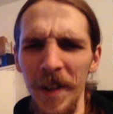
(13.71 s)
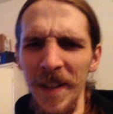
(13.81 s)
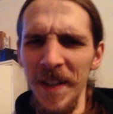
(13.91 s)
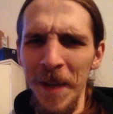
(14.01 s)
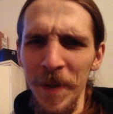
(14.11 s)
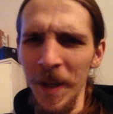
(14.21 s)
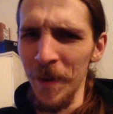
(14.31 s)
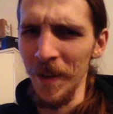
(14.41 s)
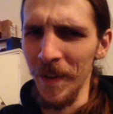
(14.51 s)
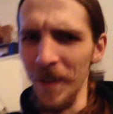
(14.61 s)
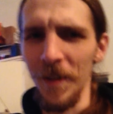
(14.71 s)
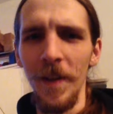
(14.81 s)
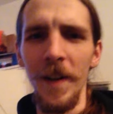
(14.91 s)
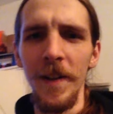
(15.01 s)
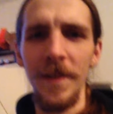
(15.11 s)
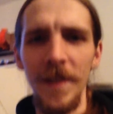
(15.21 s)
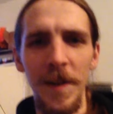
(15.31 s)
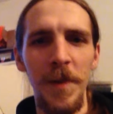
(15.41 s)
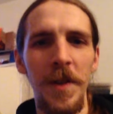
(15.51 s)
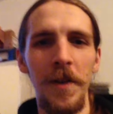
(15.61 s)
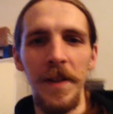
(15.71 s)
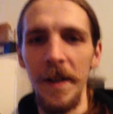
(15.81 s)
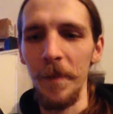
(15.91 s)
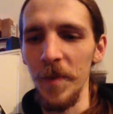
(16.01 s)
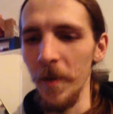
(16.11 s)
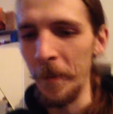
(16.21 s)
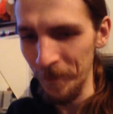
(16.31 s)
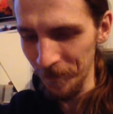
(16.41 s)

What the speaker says: like typing, I'm not that good at it. It takes me a long time, so.